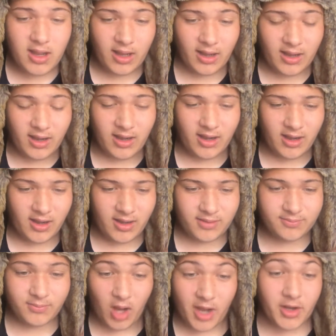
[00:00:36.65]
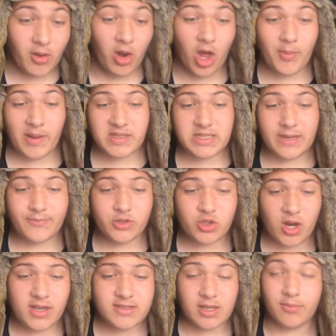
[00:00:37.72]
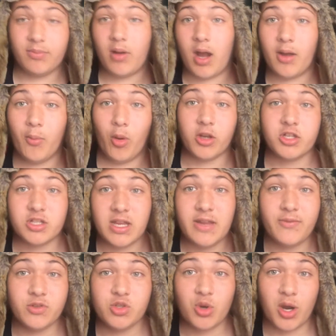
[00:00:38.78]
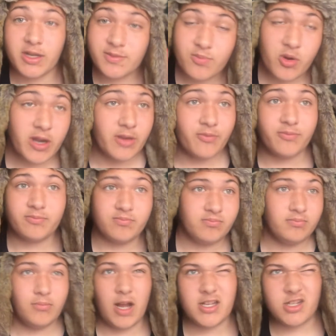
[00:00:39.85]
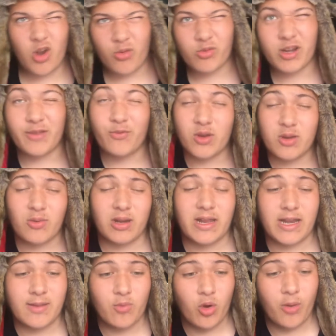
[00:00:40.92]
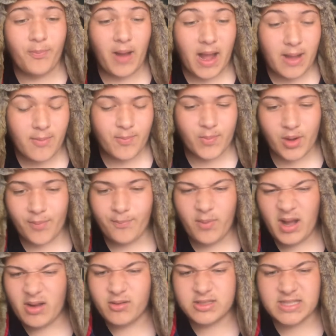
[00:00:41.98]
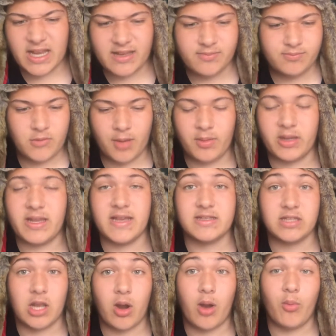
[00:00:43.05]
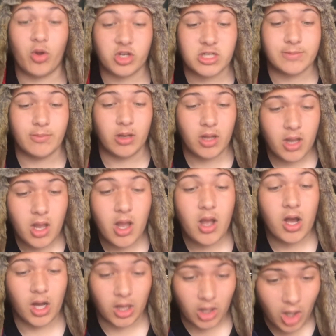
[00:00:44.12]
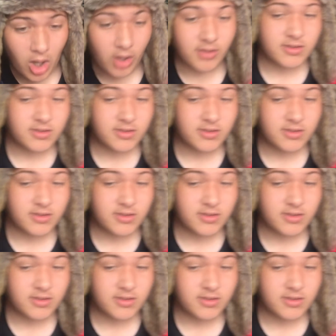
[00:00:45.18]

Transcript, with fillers: Uh, I know a lot about Stephen Tries. I'm, i watch Stephen Tries pretty, actually not really frequently anymore. But but that was say a couple of years ago, I watched him a lot.